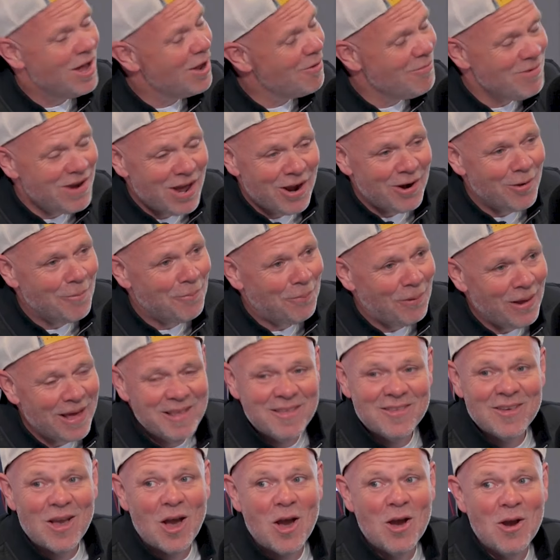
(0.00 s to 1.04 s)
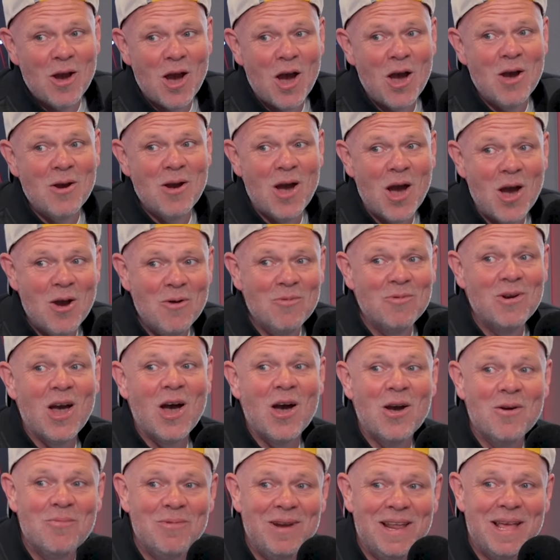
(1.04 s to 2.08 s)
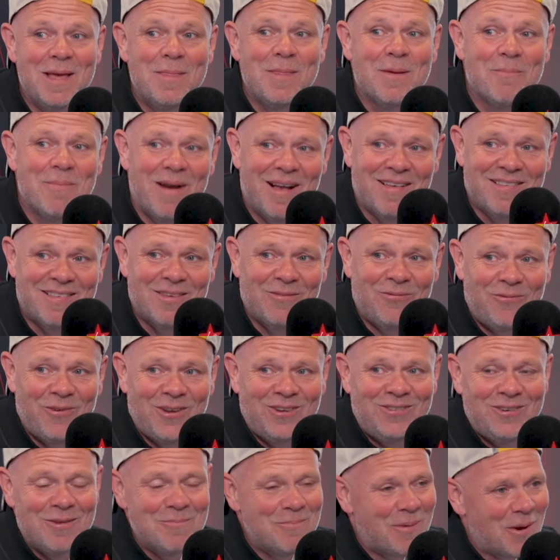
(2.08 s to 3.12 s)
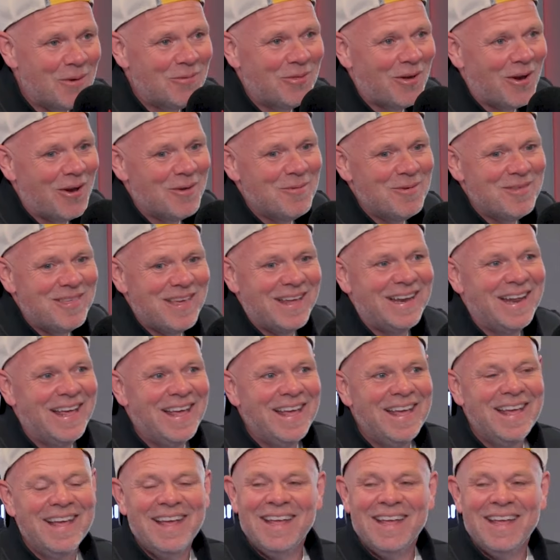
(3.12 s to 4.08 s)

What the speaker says: No, none on plates. only in the massive fishing boat that I was in.